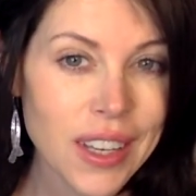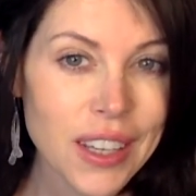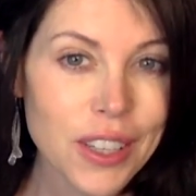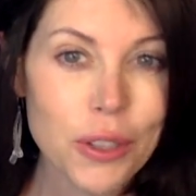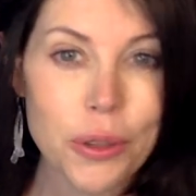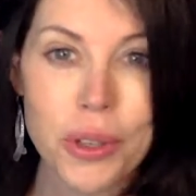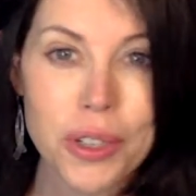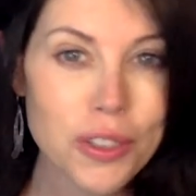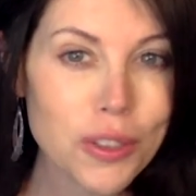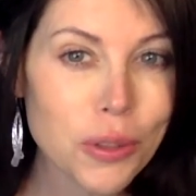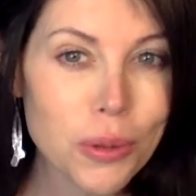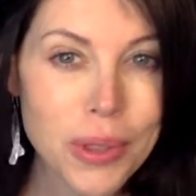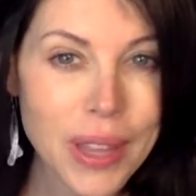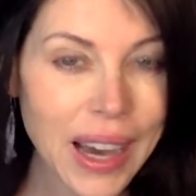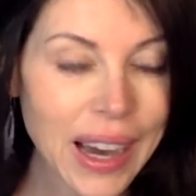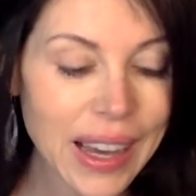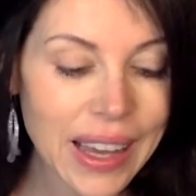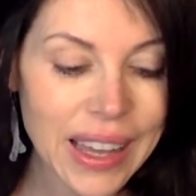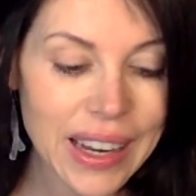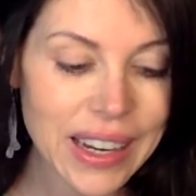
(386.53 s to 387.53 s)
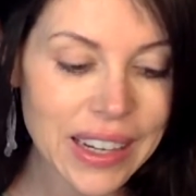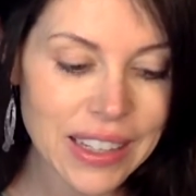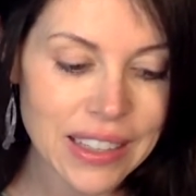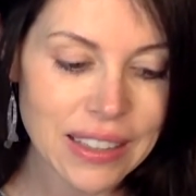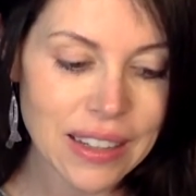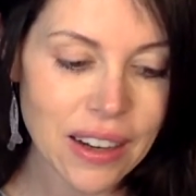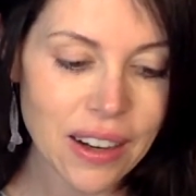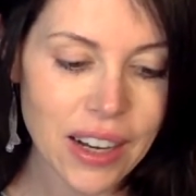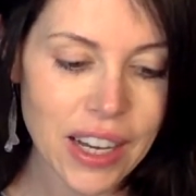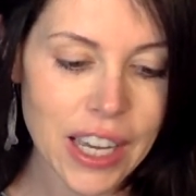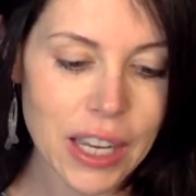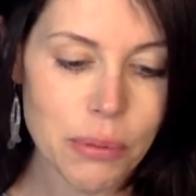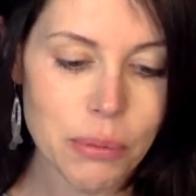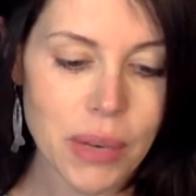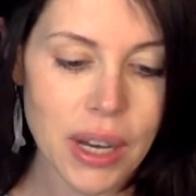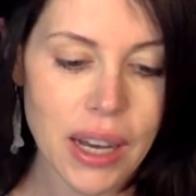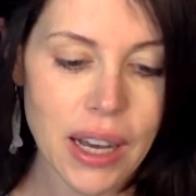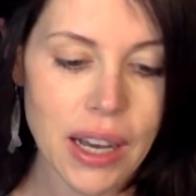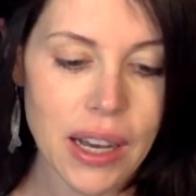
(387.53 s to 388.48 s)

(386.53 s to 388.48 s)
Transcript: You can do that at any time.